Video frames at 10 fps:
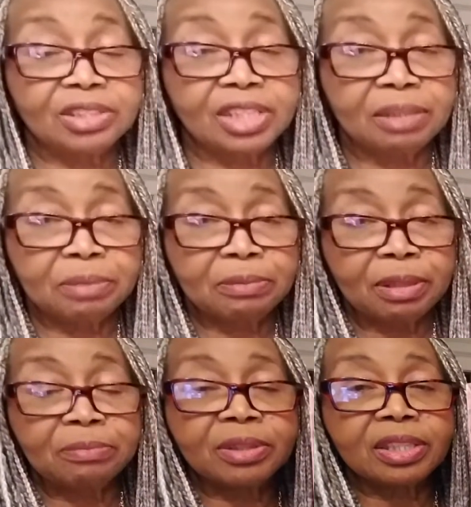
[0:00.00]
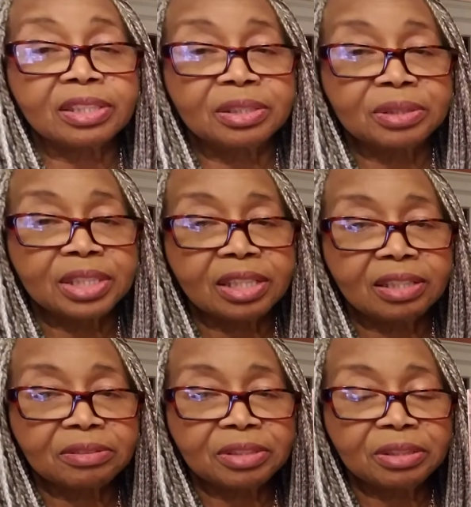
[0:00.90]
done by my brother, Louis
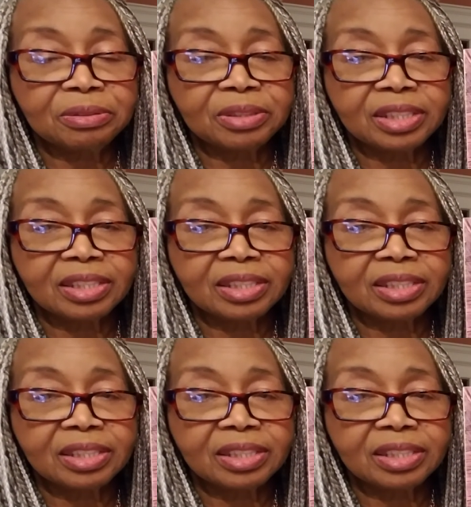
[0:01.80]
Hargro.